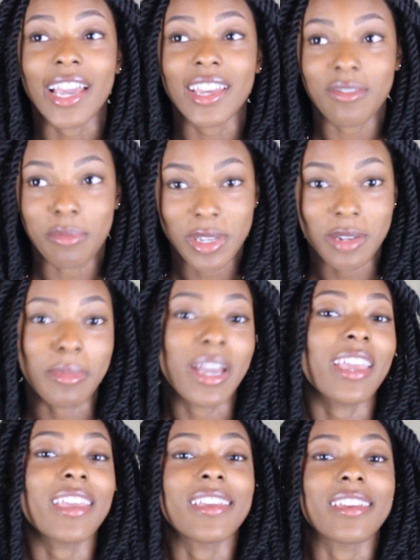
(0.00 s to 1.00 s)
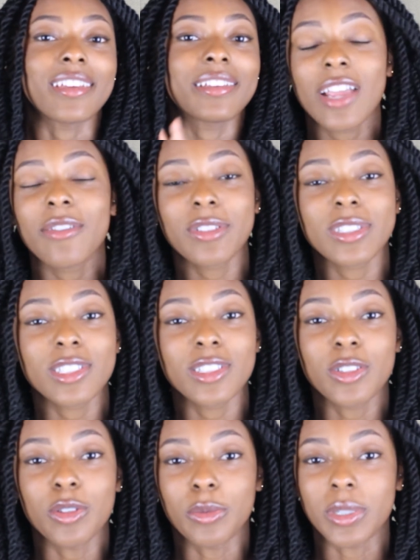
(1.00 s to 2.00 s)
I have been in my head every
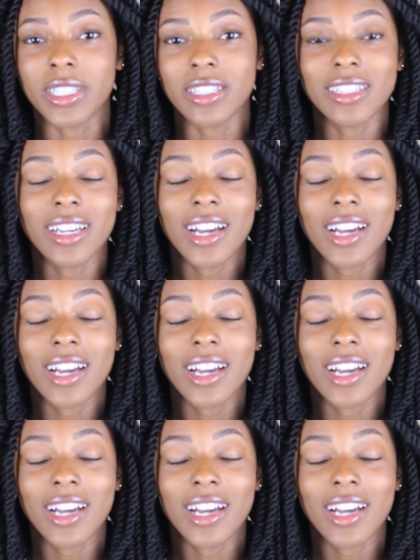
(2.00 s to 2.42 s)
single week,